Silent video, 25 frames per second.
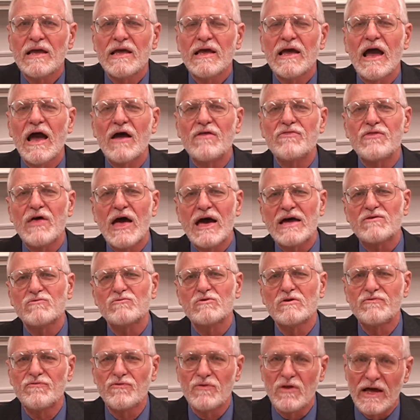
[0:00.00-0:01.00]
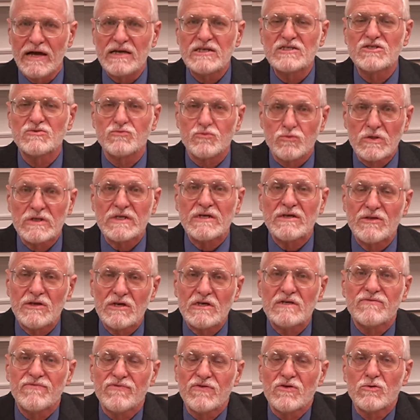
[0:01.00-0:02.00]
and that reflects really the
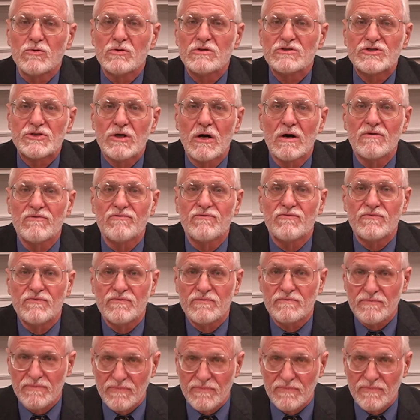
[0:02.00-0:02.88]
influence of